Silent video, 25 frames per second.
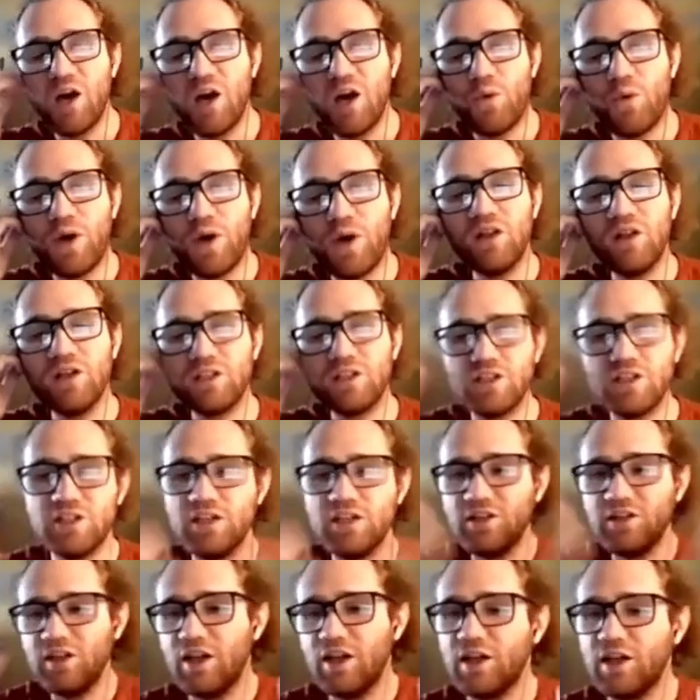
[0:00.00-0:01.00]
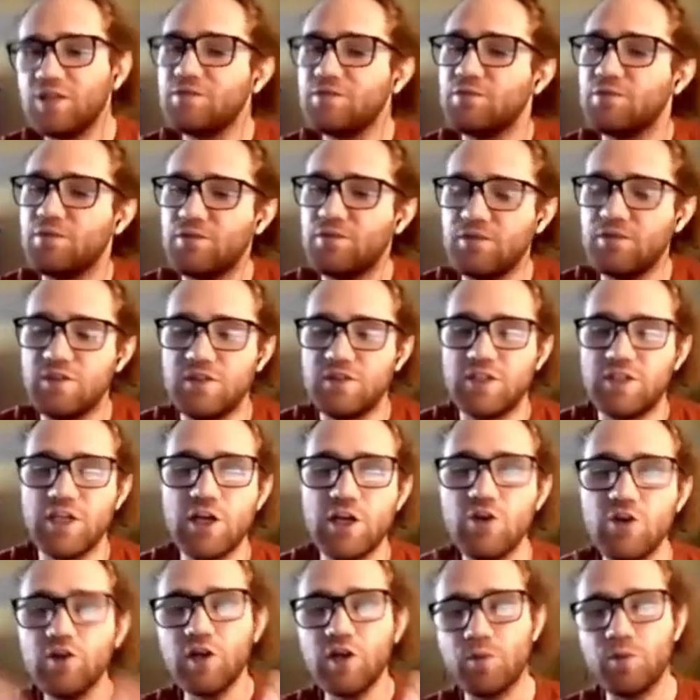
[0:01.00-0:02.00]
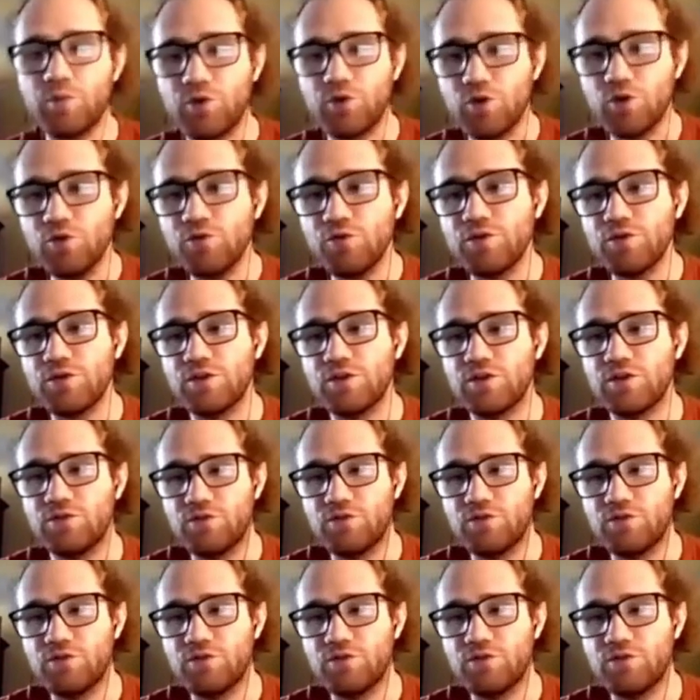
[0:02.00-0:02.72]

Well, it turns out that like security proofs